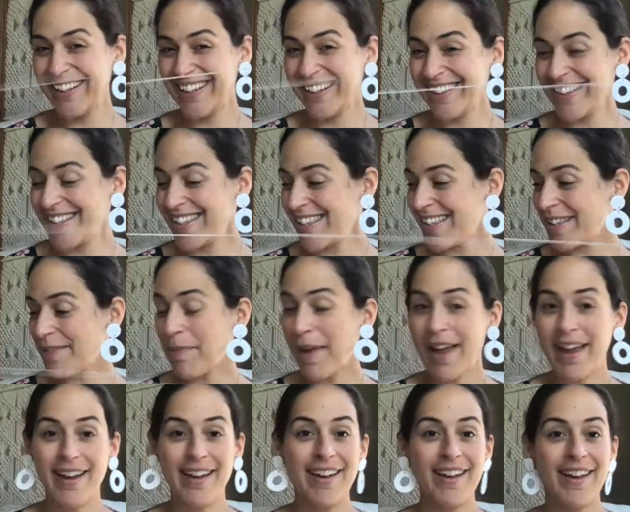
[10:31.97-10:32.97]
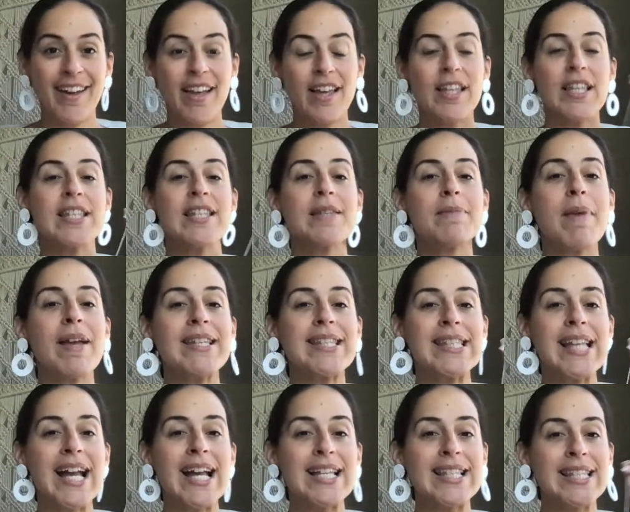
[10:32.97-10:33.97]
this is my
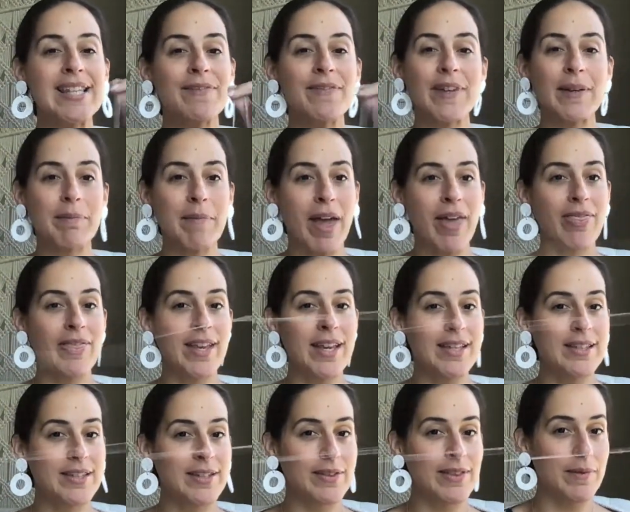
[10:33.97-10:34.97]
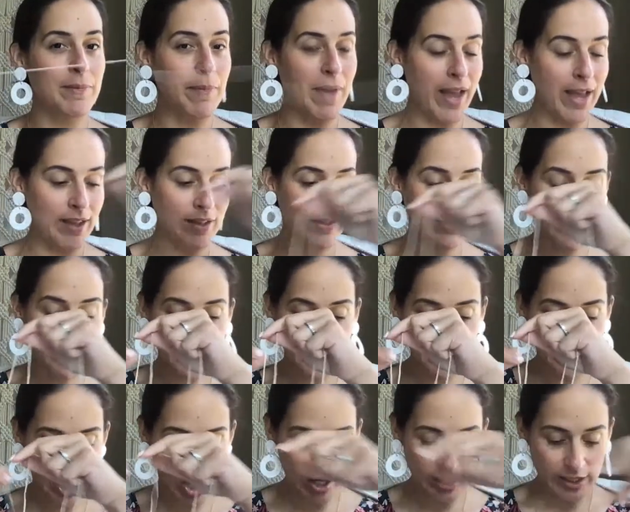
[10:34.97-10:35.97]
scientific method to the
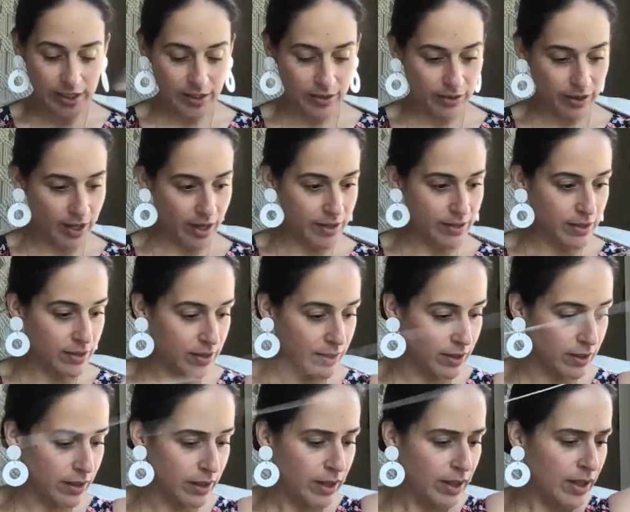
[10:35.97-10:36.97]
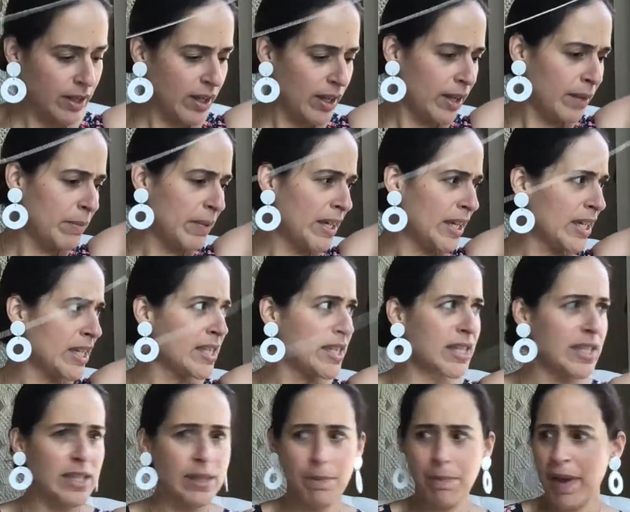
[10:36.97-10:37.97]
long tail cast on. I'm like, is
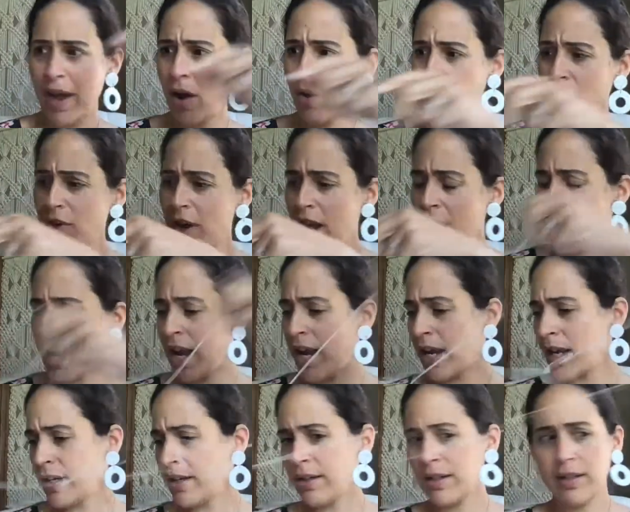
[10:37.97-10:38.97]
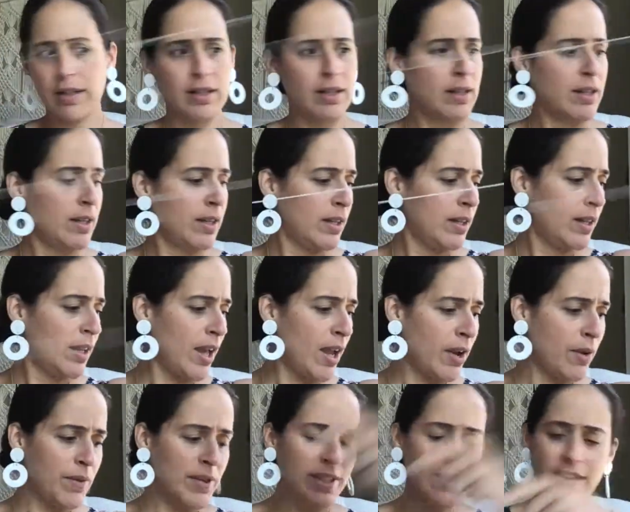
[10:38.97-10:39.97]
this about right? I
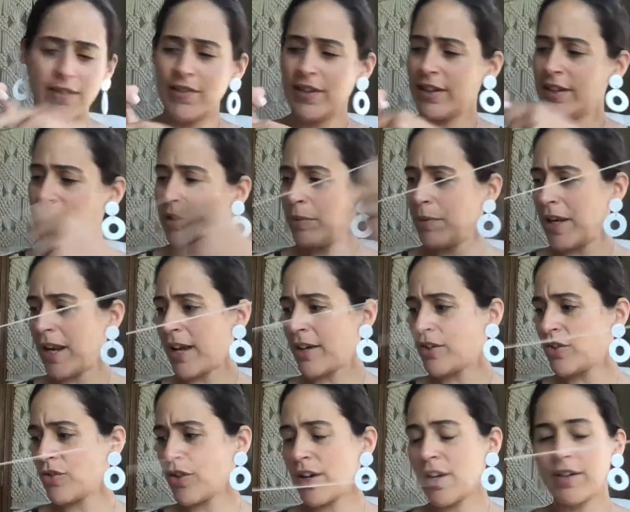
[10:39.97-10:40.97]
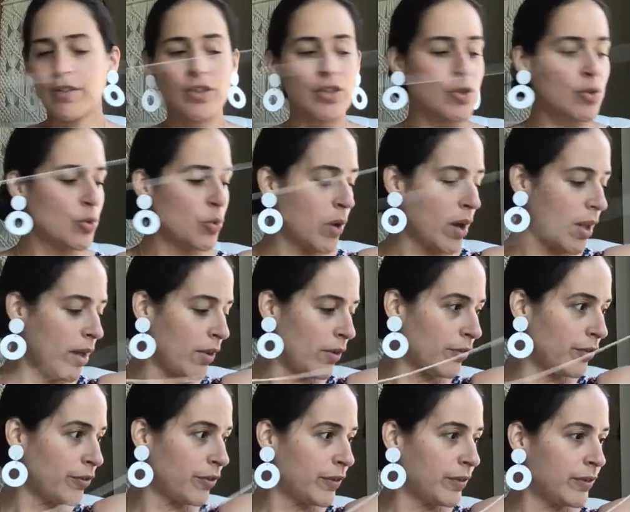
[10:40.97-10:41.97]
always give it a little bit extra.
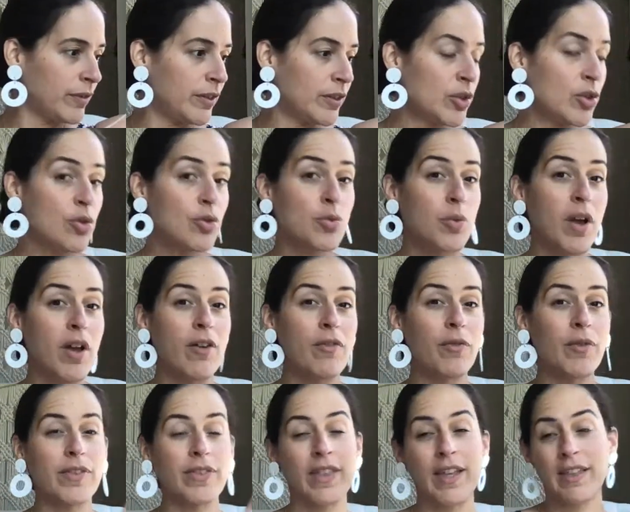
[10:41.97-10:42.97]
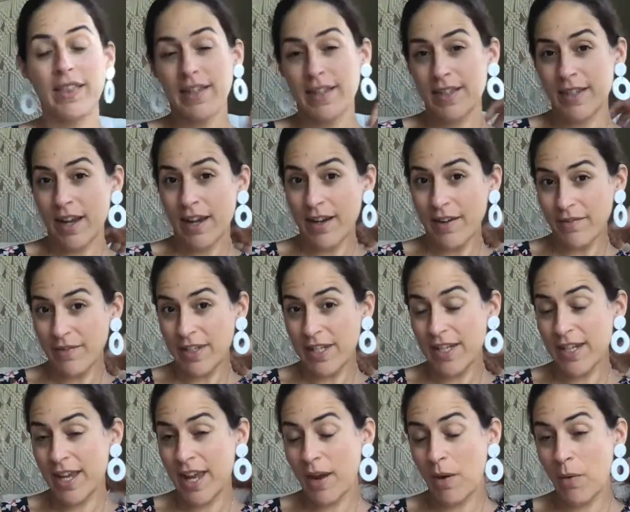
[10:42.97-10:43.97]
212 with like this kind of
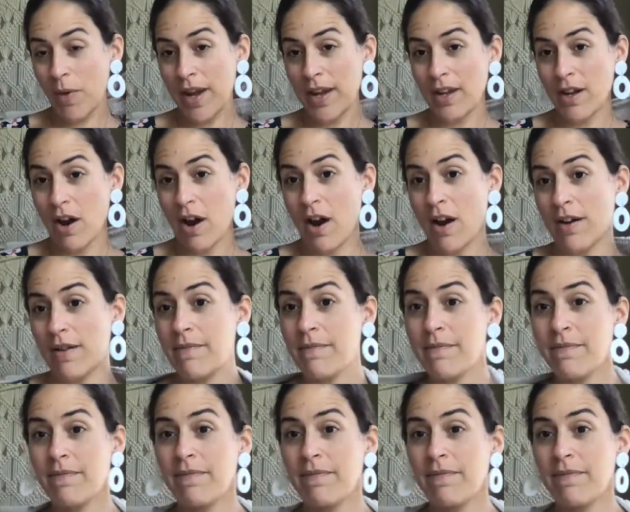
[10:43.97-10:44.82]
DK weight yarn.